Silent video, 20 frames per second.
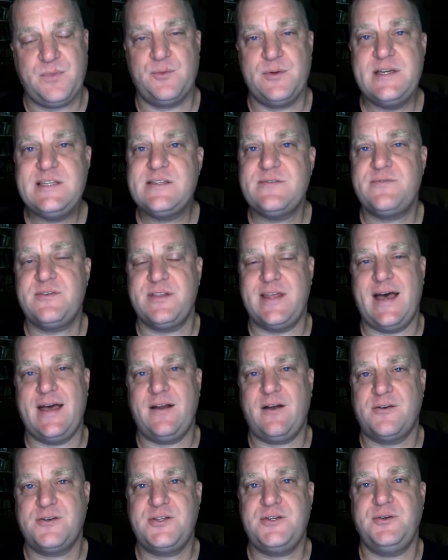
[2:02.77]
The reason for
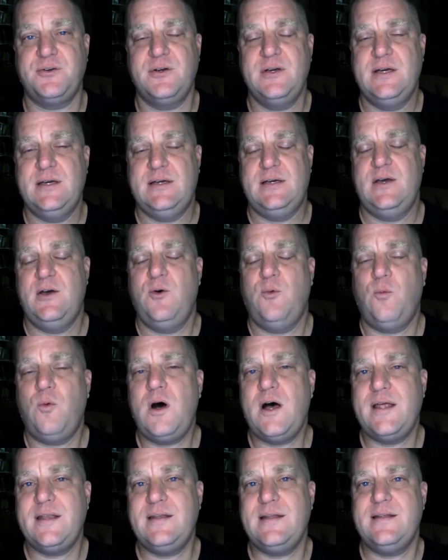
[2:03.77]
that are two.
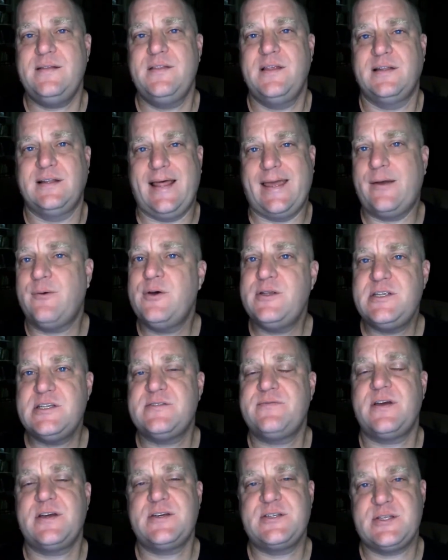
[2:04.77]
One, the language
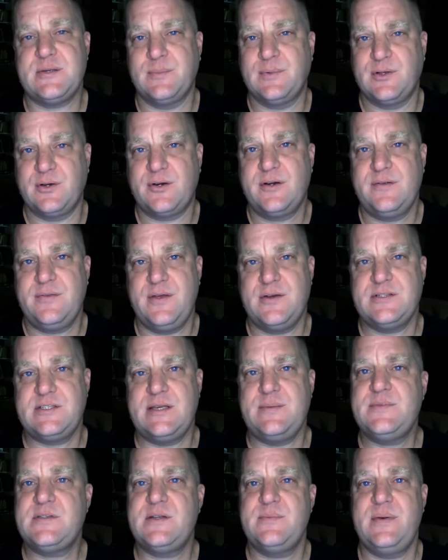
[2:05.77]
is very similar. There
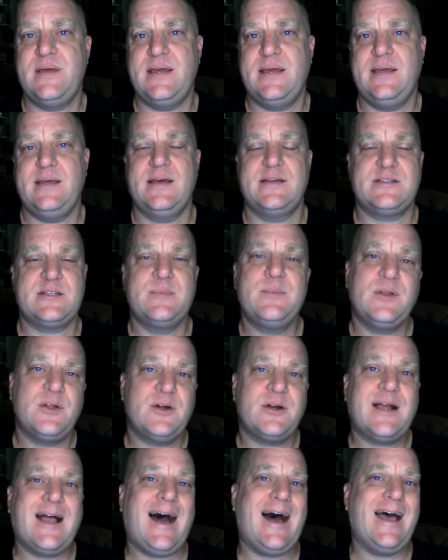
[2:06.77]
seems to be a
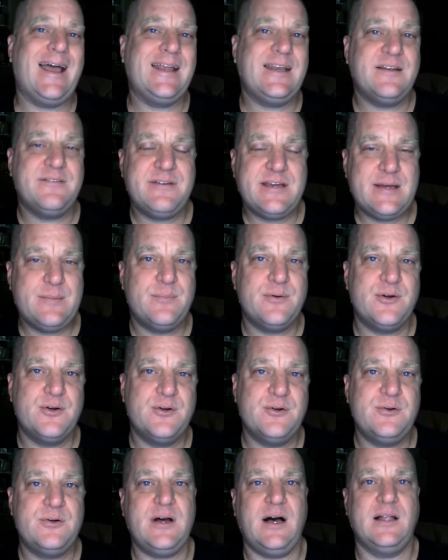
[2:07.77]
similar kind of
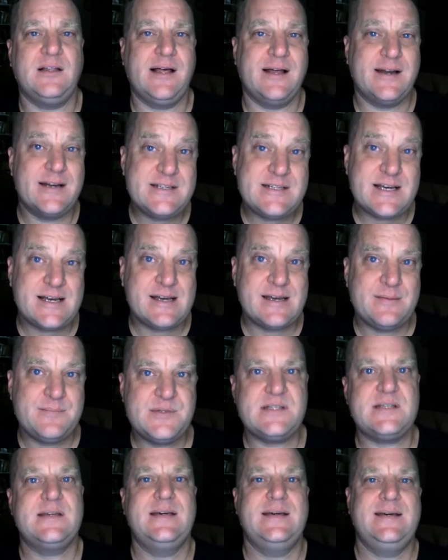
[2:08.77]
Hebrew a lot of
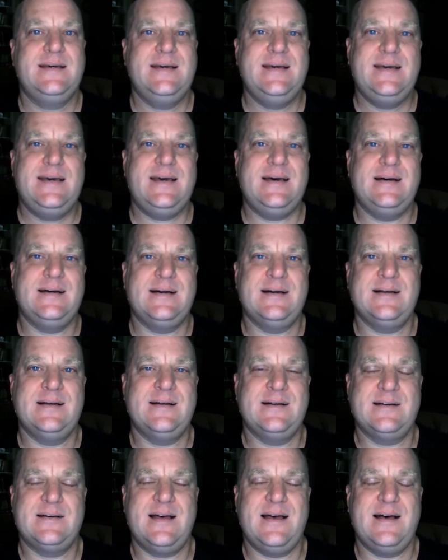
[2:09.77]
times.
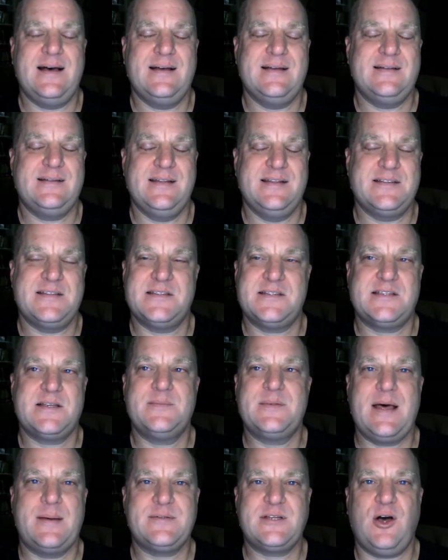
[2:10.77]
This is
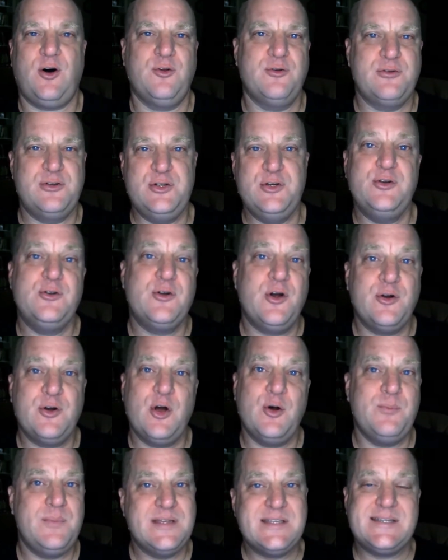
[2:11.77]
sometimes called
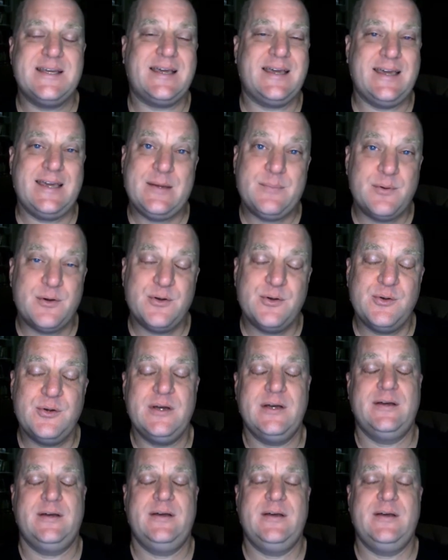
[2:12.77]
Deuteronomistic Hebrew.